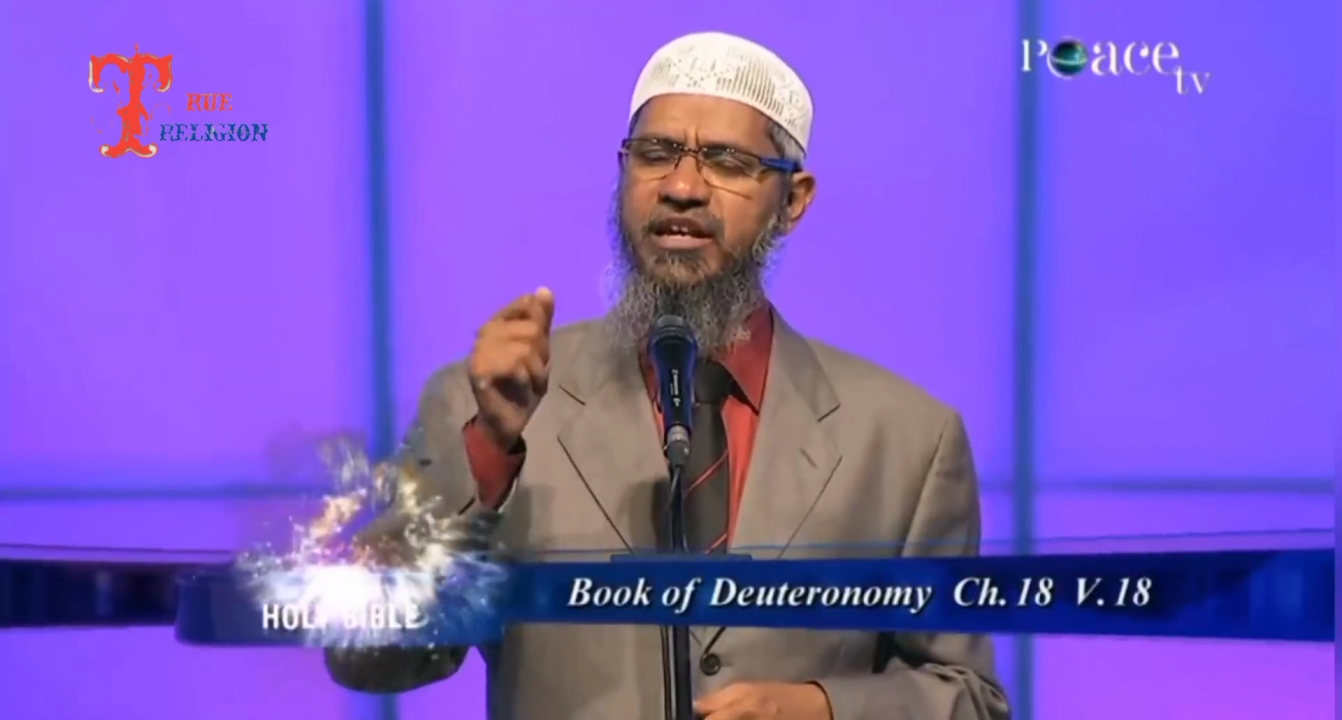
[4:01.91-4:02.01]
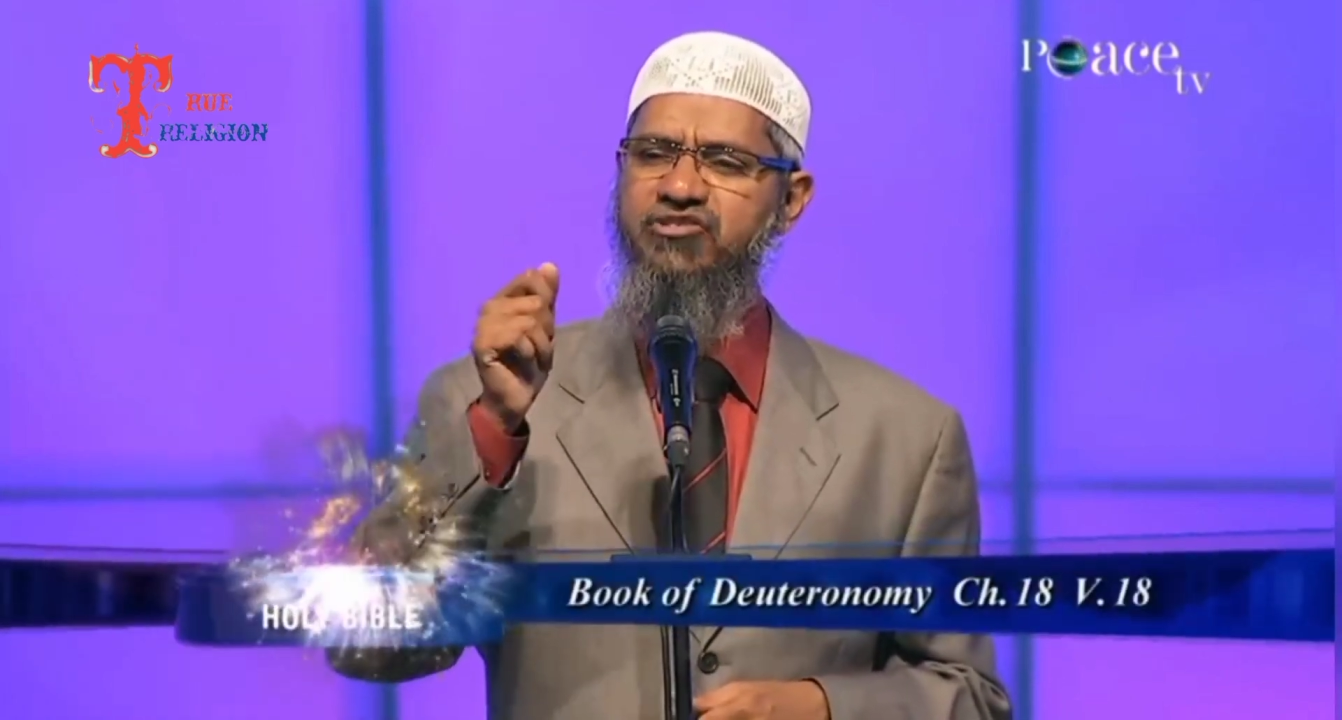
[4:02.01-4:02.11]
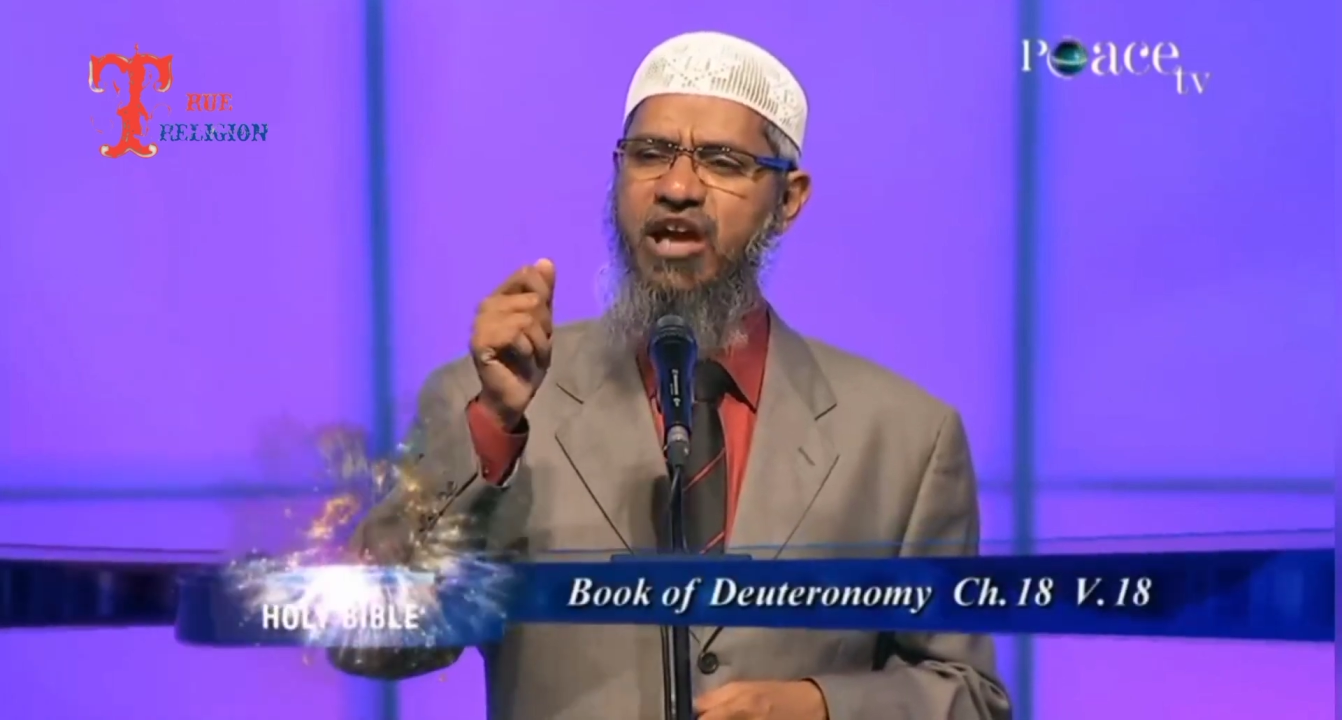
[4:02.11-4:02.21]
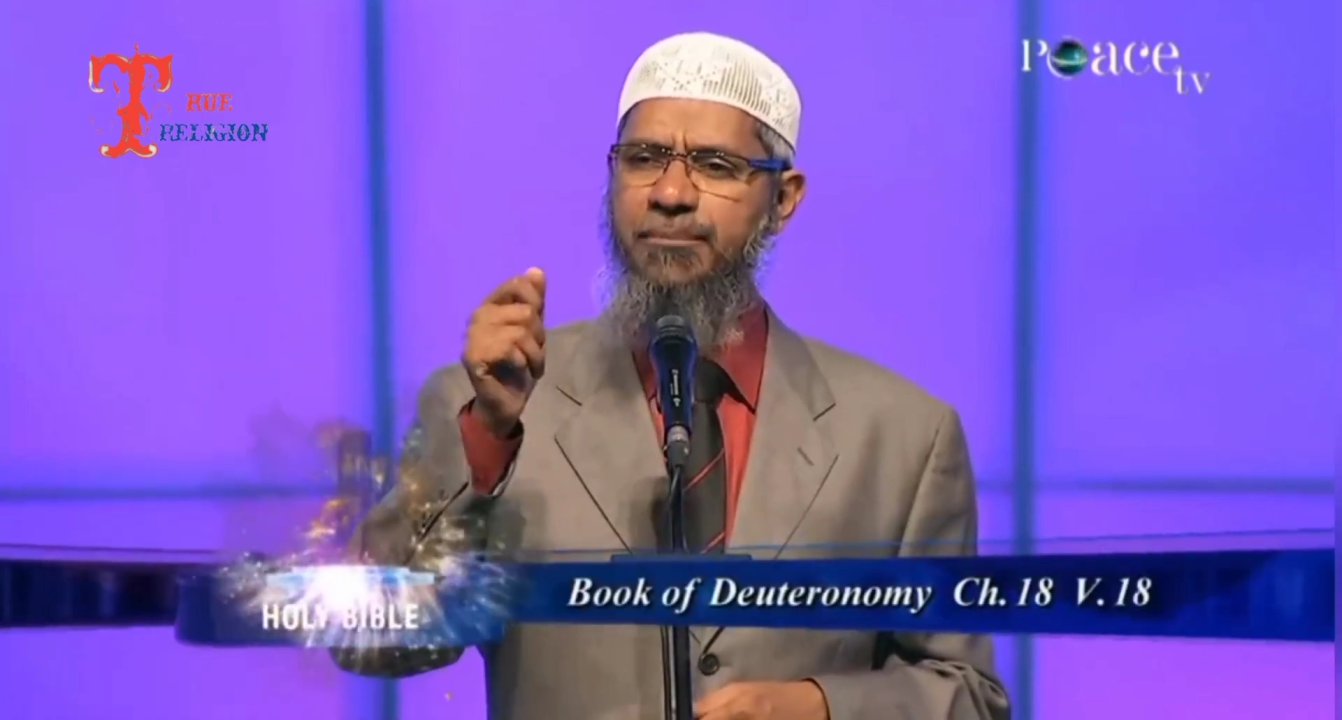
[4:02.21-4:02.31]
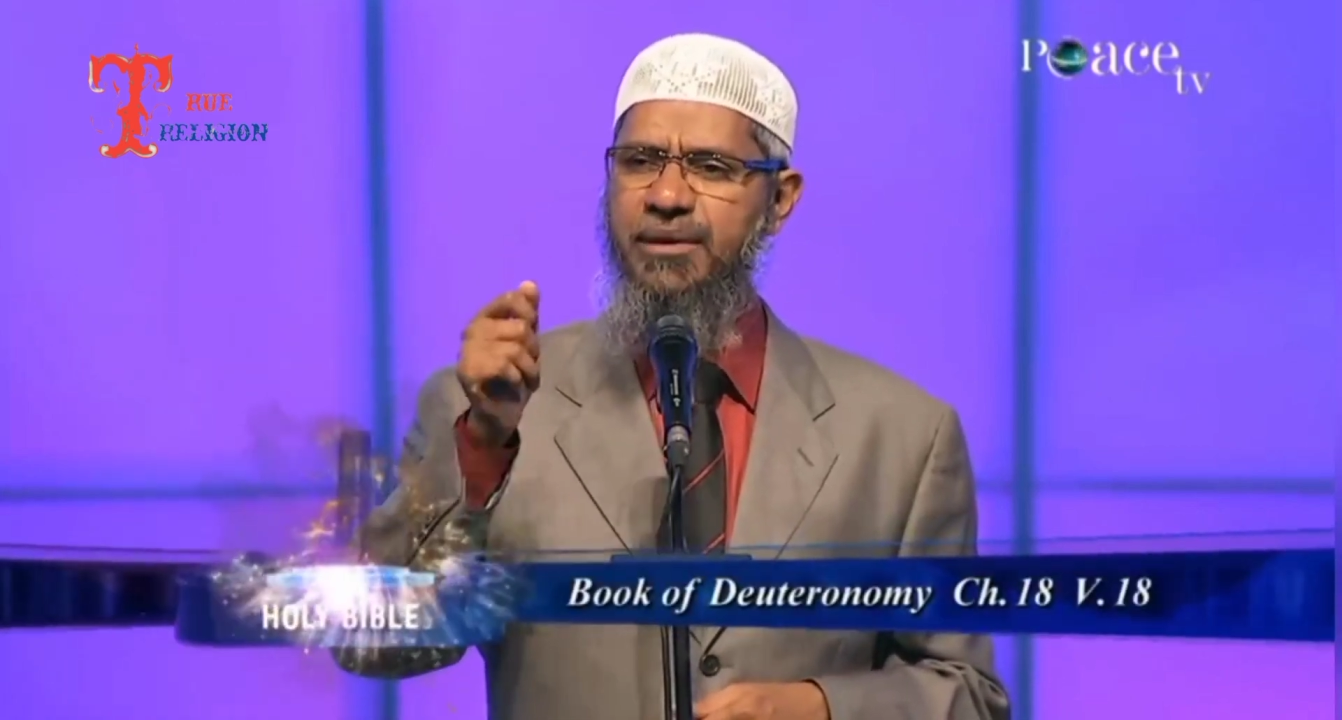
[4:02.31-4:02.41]

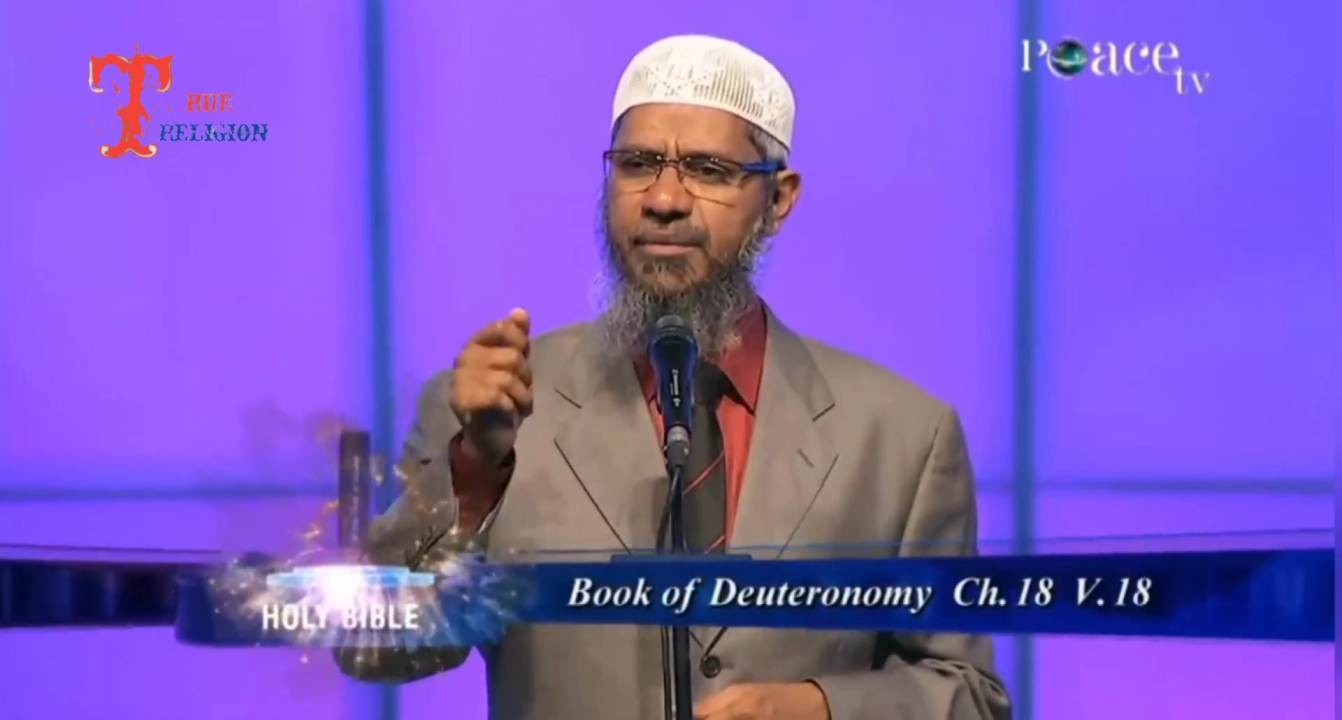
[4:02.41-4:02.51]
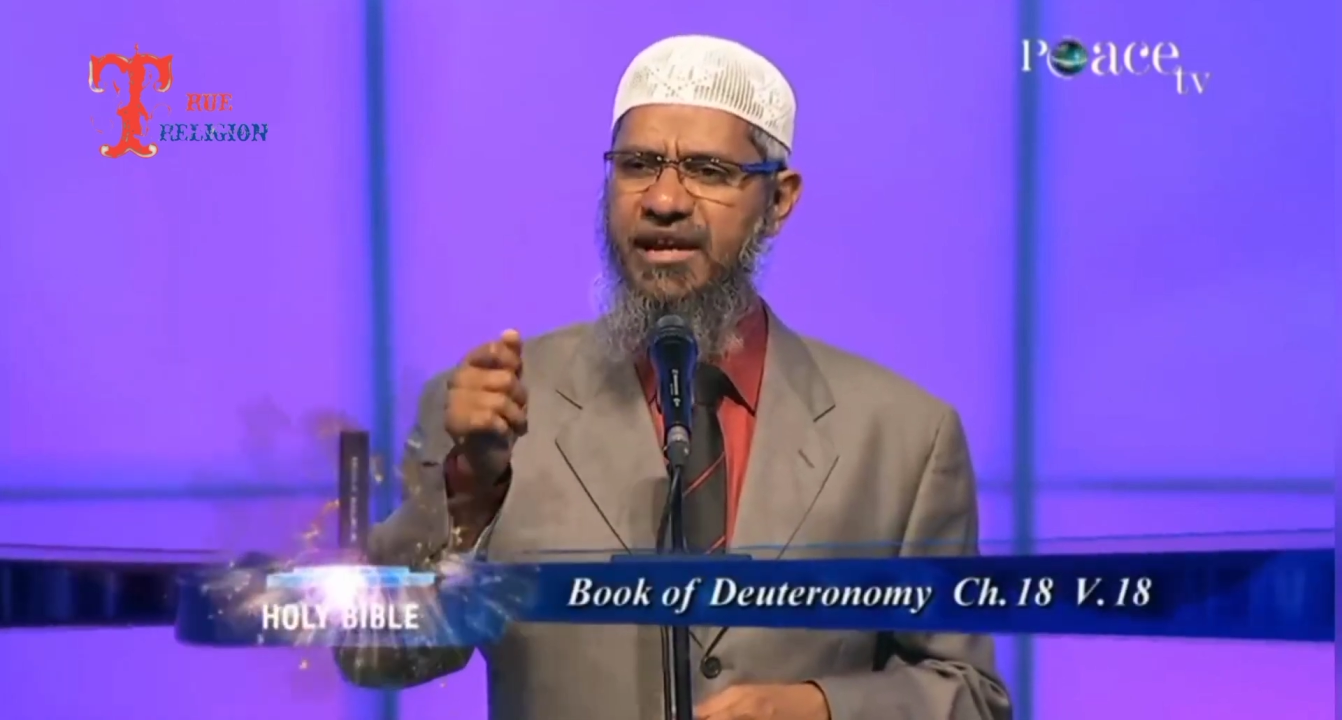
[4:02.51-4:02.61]
chapter number